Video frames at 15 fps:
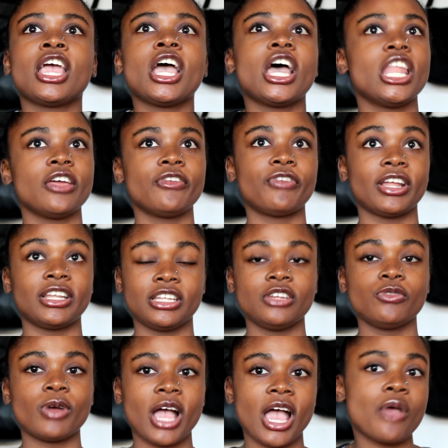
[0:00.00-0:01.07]
And if I
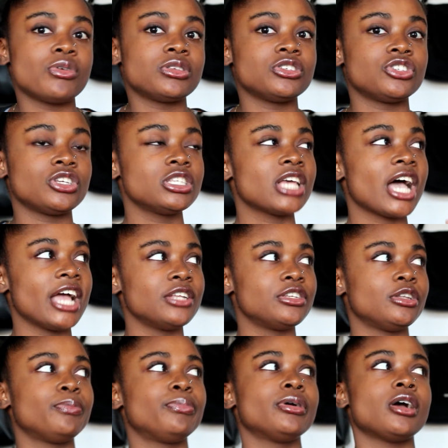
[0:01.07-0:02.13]
didn't wear high-waisted jeans, I
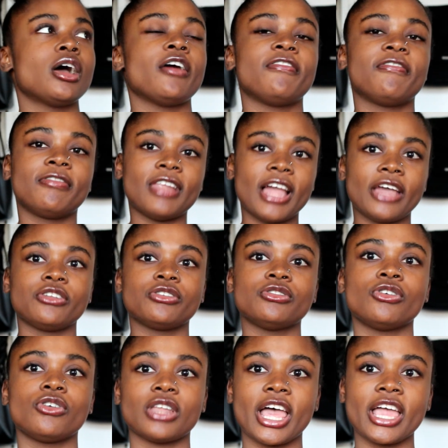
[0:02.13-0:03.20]
put a flannel
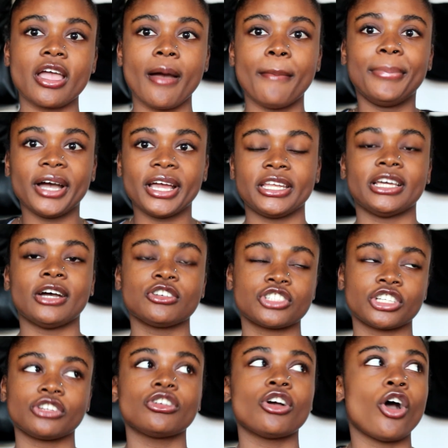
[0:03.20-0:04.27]
or like a button-down
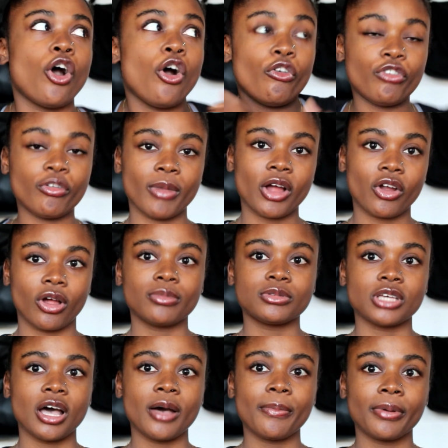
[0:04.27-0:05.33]
shirt over my crop
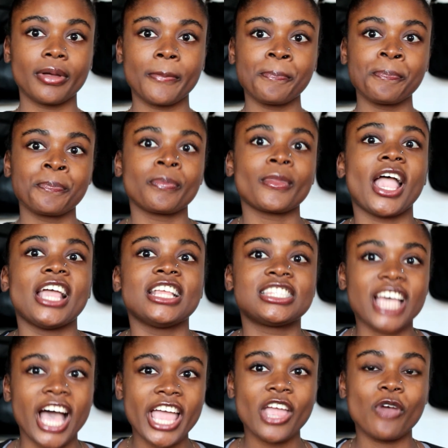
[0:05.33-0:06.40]
top and
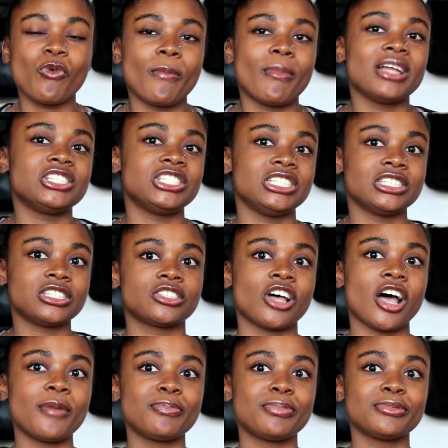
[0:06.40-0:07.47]
tie it where my jeans
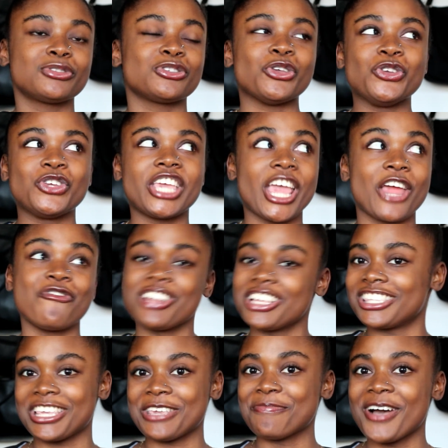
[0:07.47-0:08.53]
stop, so you can't really
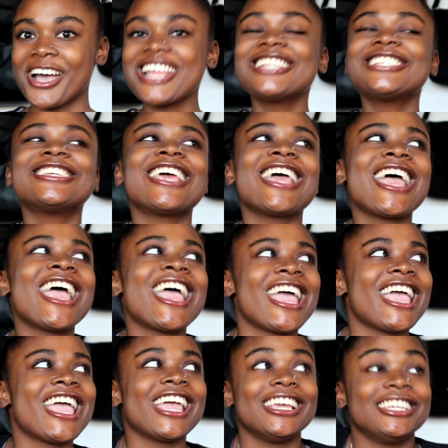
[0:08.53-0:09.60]
see much.
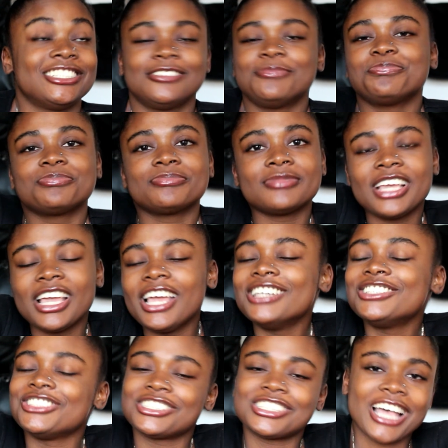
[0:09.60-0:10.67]
It's
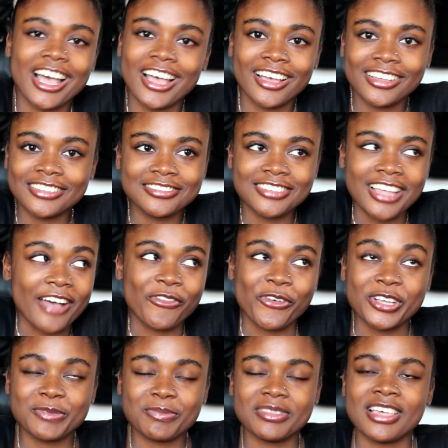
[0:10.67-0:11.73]
just, I've
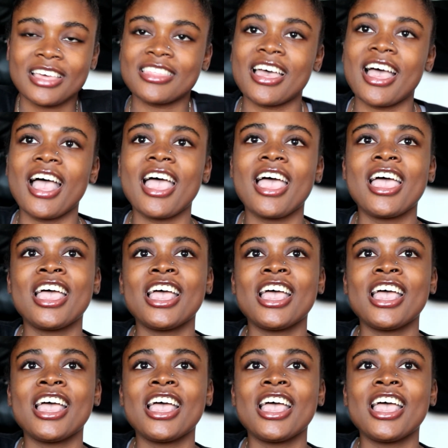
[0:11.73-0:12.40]
always been like that.